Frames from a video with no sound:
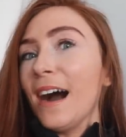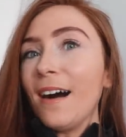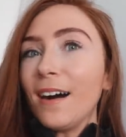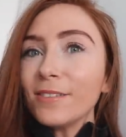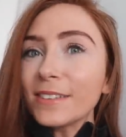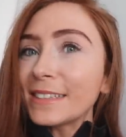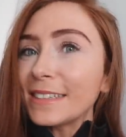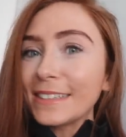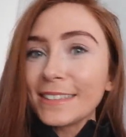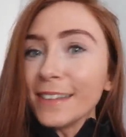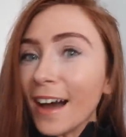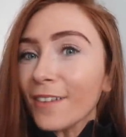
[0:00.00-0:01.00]
obviously
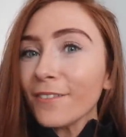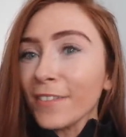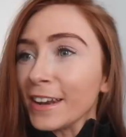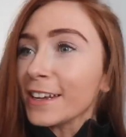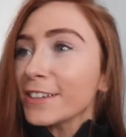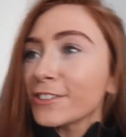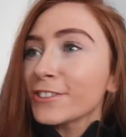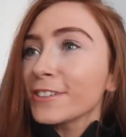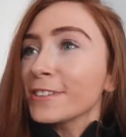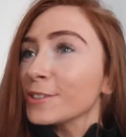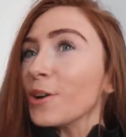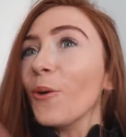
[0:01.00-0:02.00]
it's not finished,
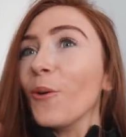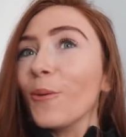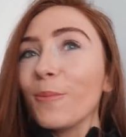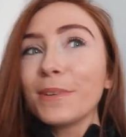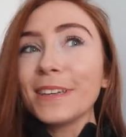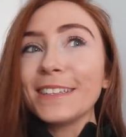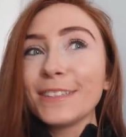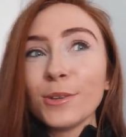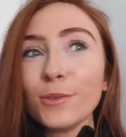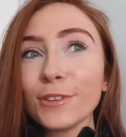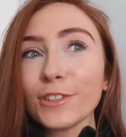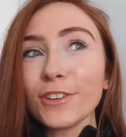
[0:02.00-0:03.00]
so please
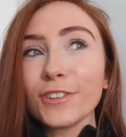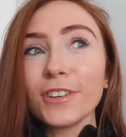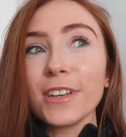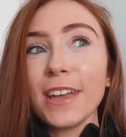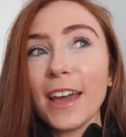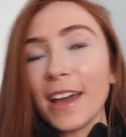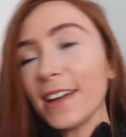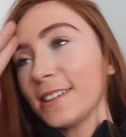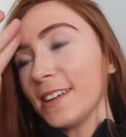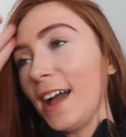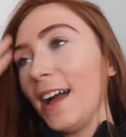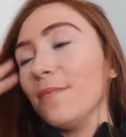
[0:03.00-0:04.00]
don't judge it yet.
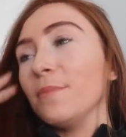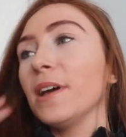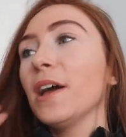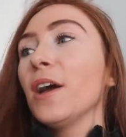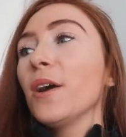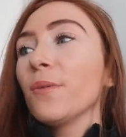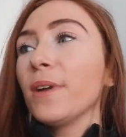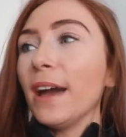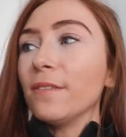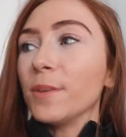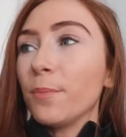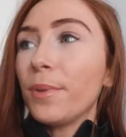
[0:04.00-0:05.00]
We
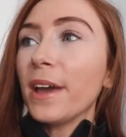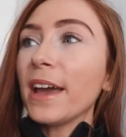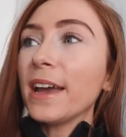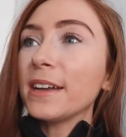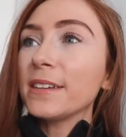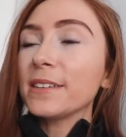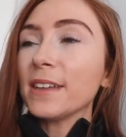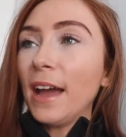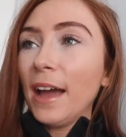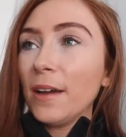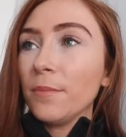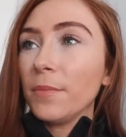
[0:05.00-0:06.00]
have the bed.
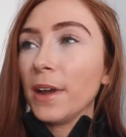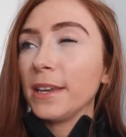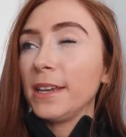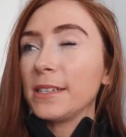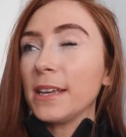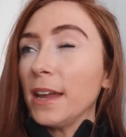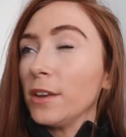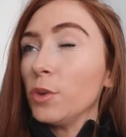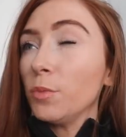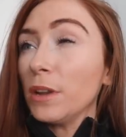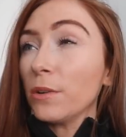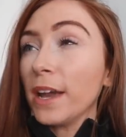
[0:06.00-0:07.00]
I need to get new
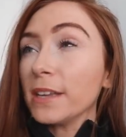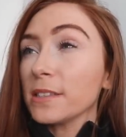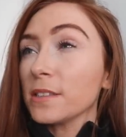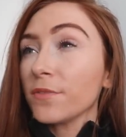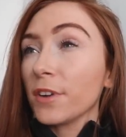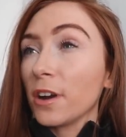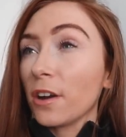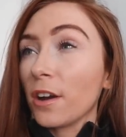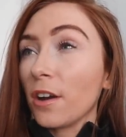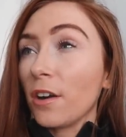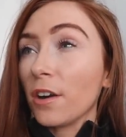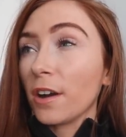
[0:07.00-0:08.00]
pillowcases
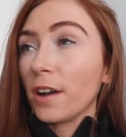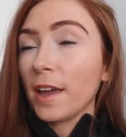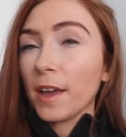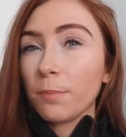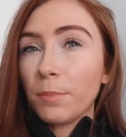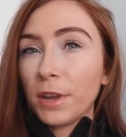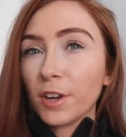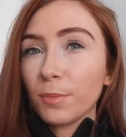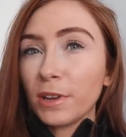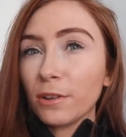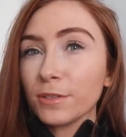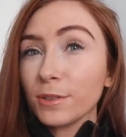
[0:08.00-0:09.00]
for our like bigger
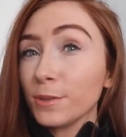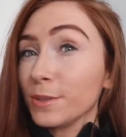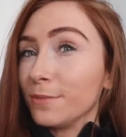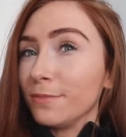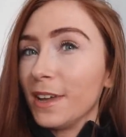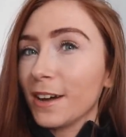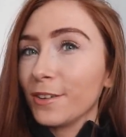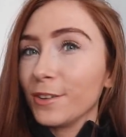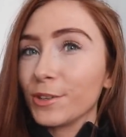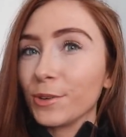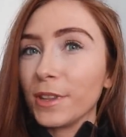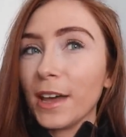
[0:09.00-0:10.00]
pillows though, so I'm not going
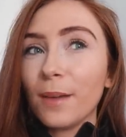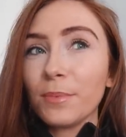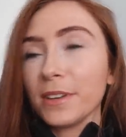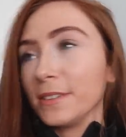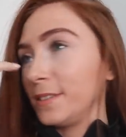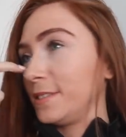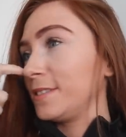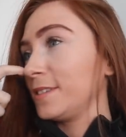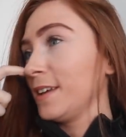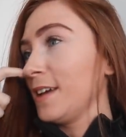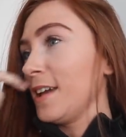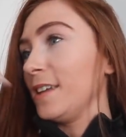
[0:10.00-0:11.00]
to show you that because it's
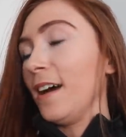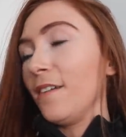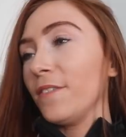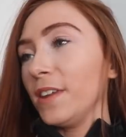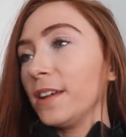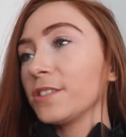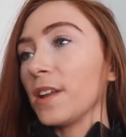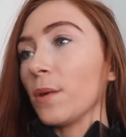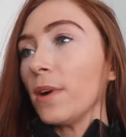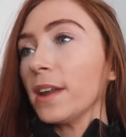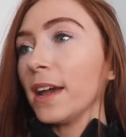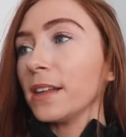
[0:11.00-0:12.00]
not finished, and I
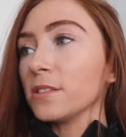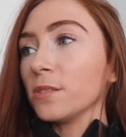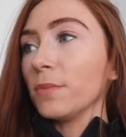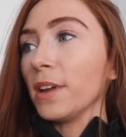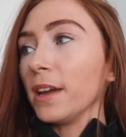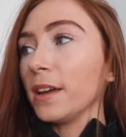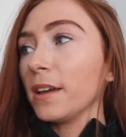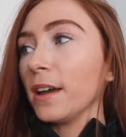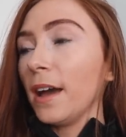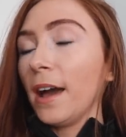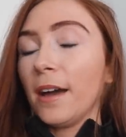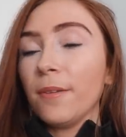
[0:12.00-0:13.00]
want to get some
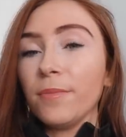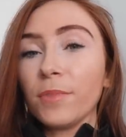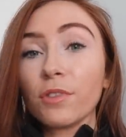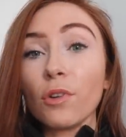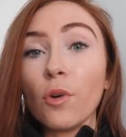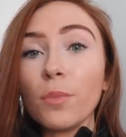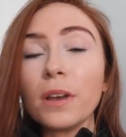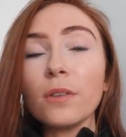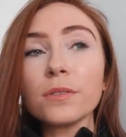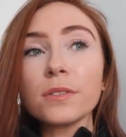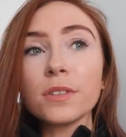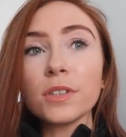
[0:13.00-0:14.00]
like throw
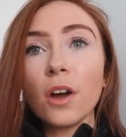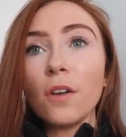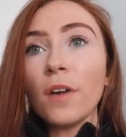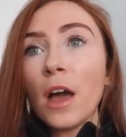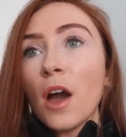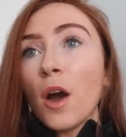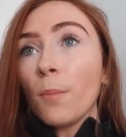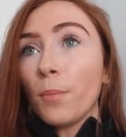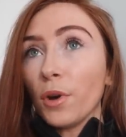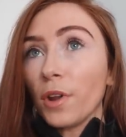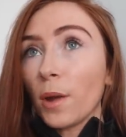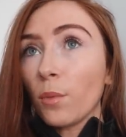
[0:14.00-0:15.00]
pillows and stuff.
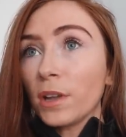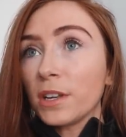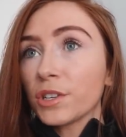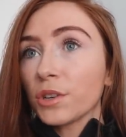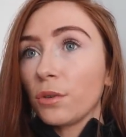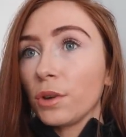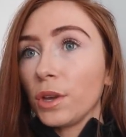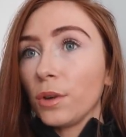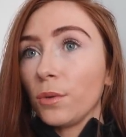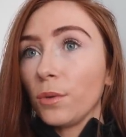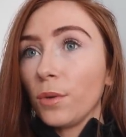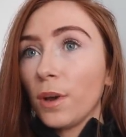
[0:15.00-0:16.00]
But I will show
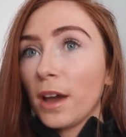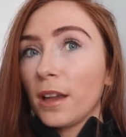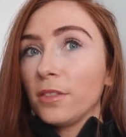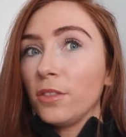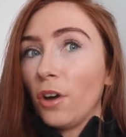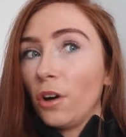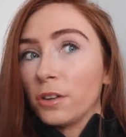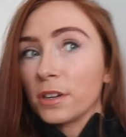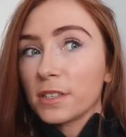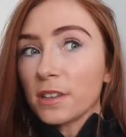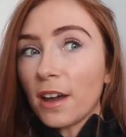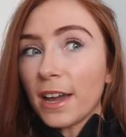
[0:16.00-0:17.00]
you the other
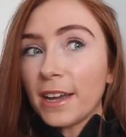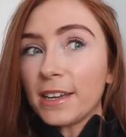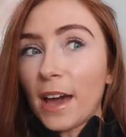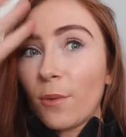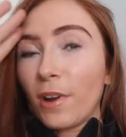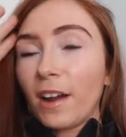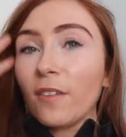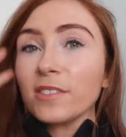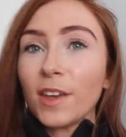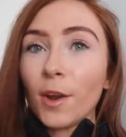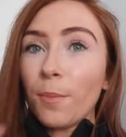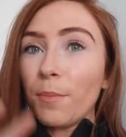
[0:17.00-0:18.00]
side and where I've
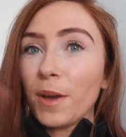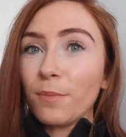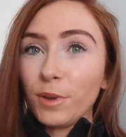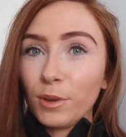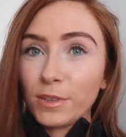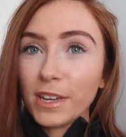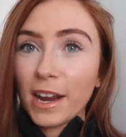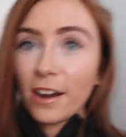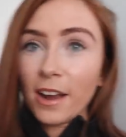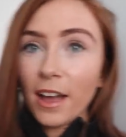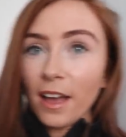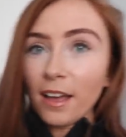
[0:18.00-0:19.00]
set up my beauty
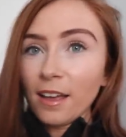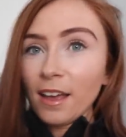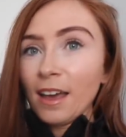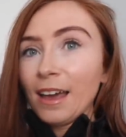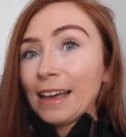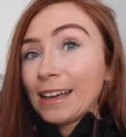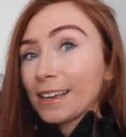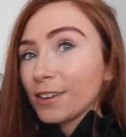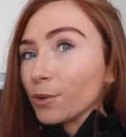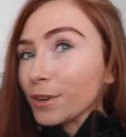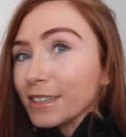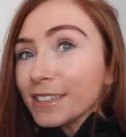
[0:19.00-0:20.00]
area.
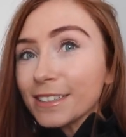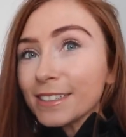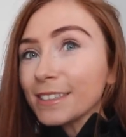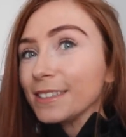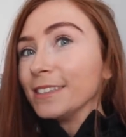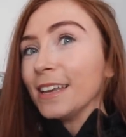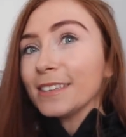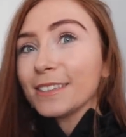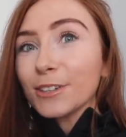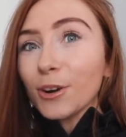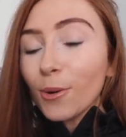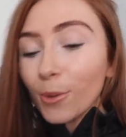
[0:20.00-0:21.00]
Ignore this. This has
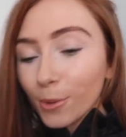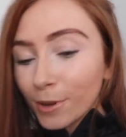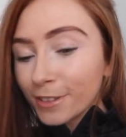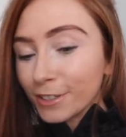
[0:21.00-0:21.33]
to go.